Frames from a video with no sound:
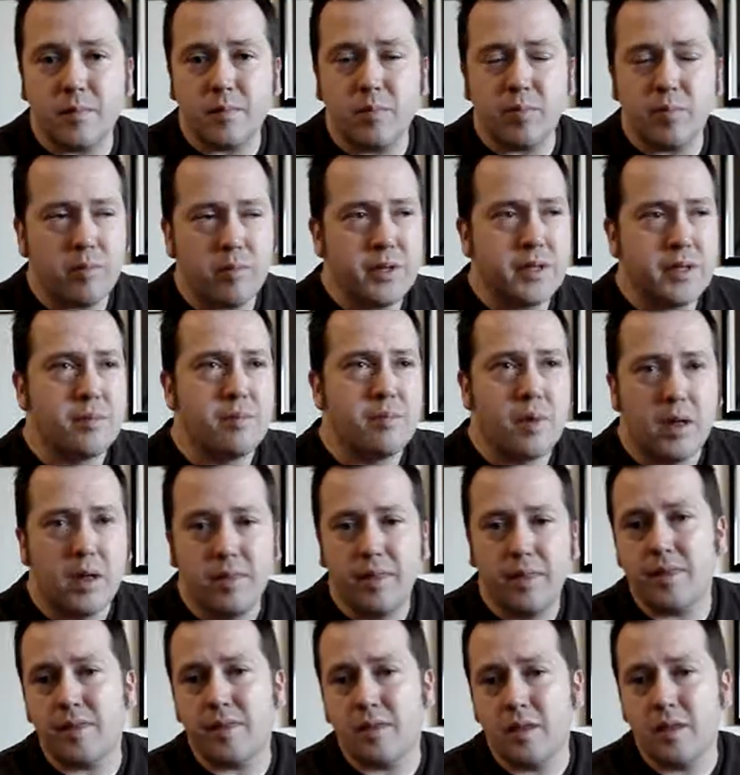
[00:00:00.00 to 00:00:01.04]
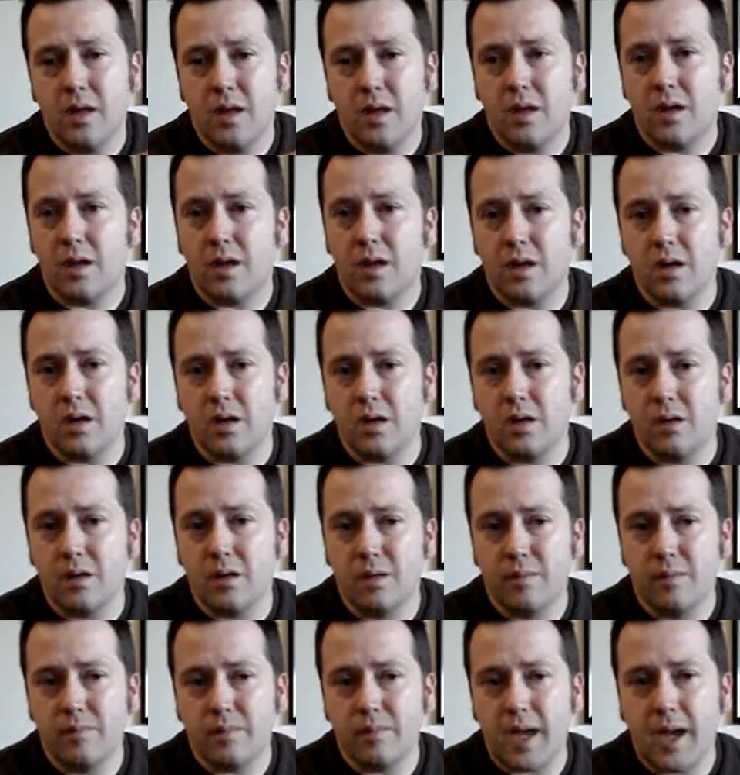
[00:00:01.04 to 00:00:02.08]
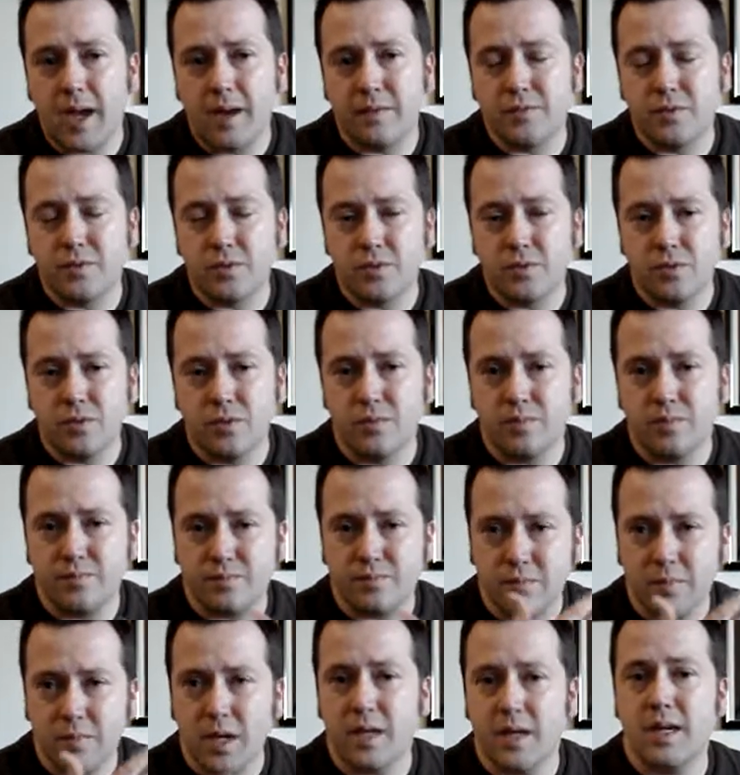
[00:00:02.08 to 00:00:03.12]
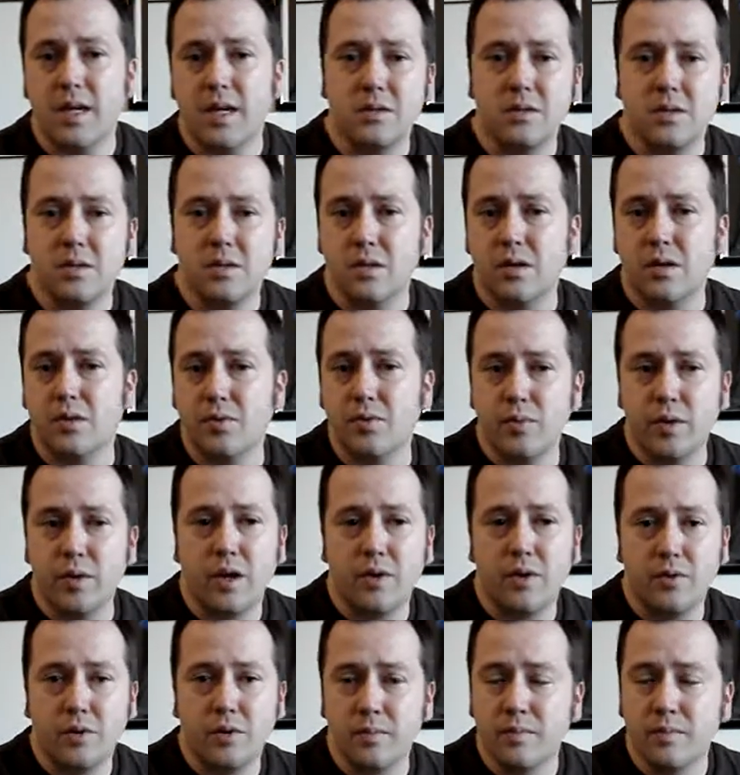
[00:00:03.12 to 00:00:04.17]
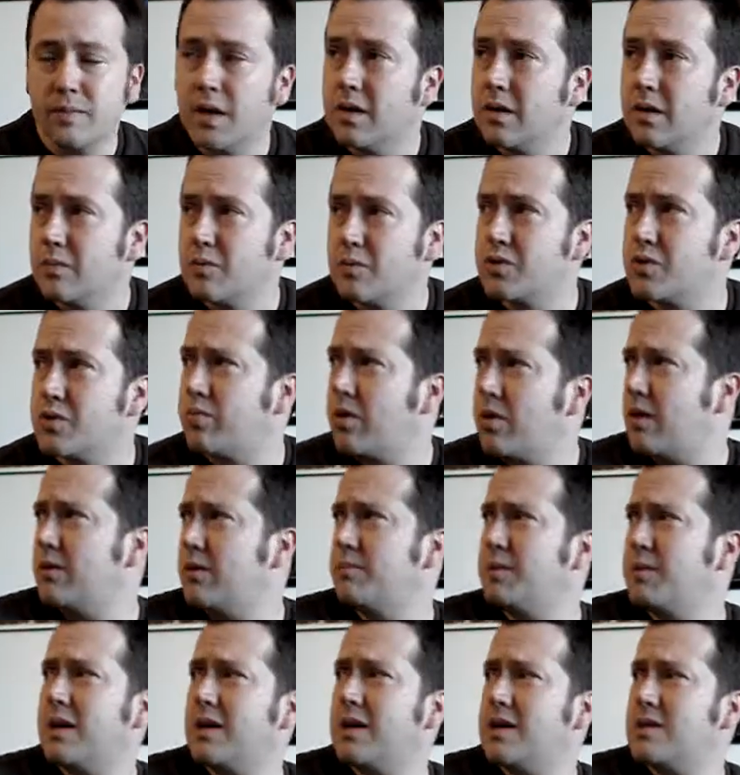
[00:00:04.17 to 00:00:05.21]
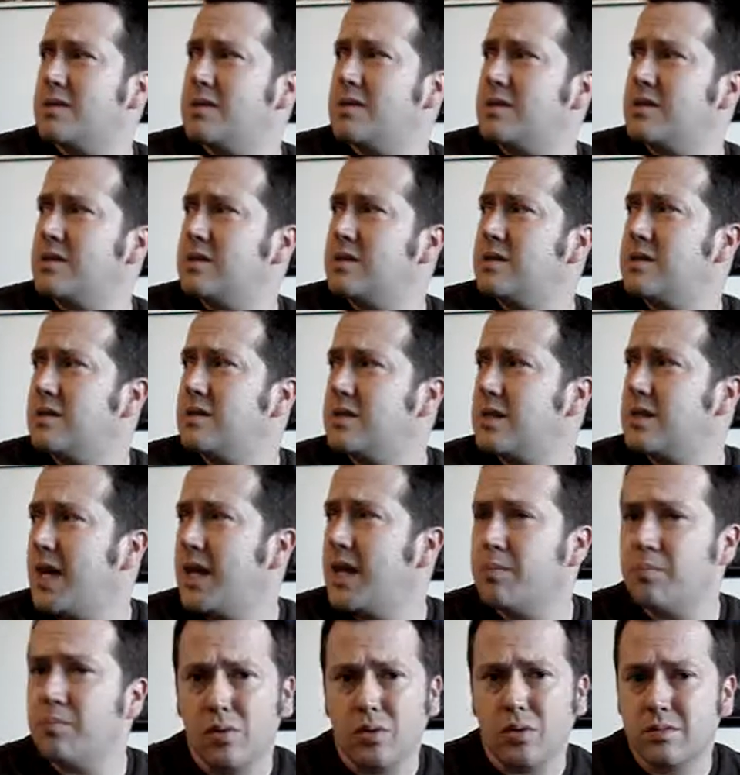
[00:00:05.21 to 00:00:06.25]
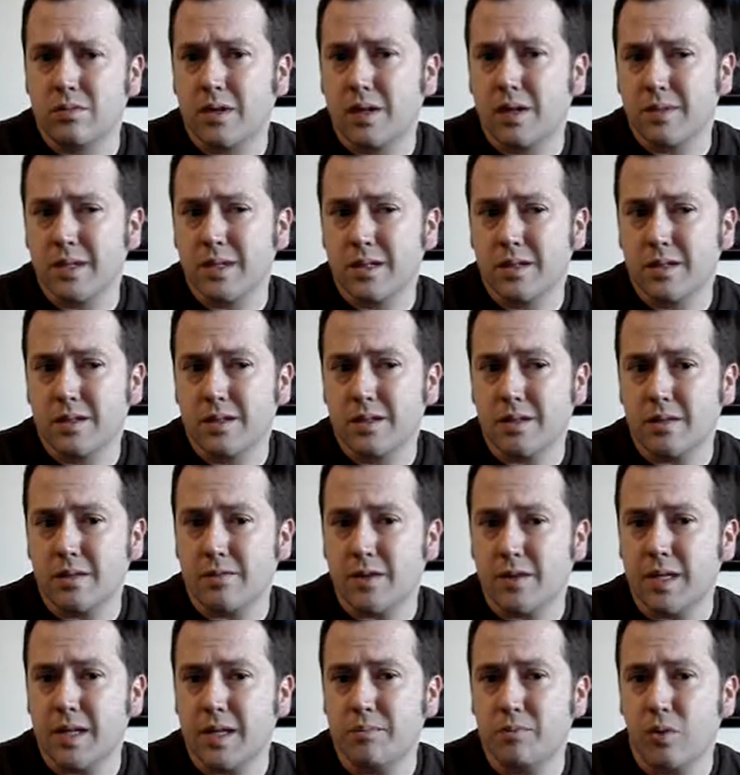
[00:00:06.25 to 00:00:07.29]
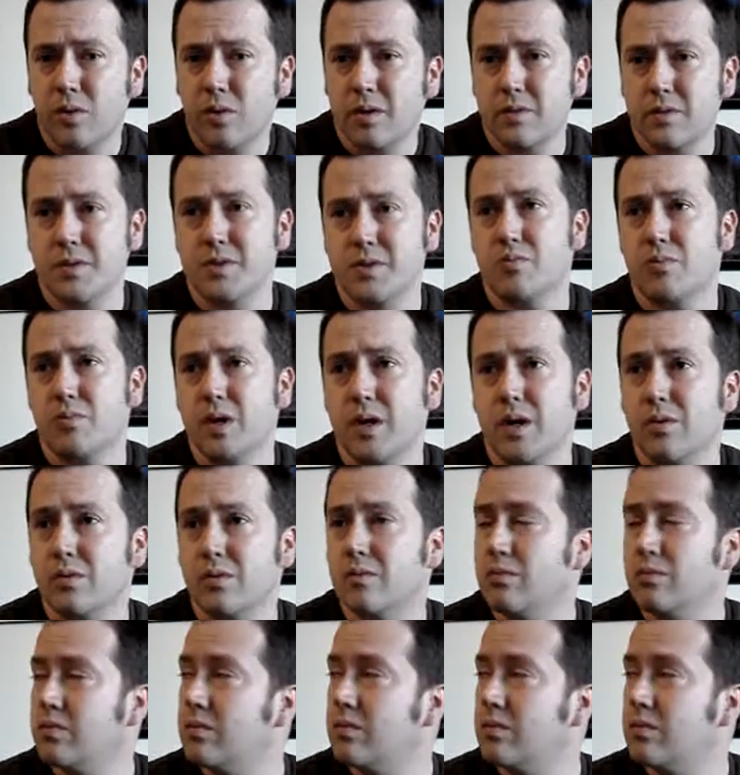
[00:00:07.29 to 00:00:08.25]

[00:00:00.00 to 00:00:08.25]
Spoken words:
probably the month after I hit 300, which will probably be, I guess, April. I mean, if I keep going on this route,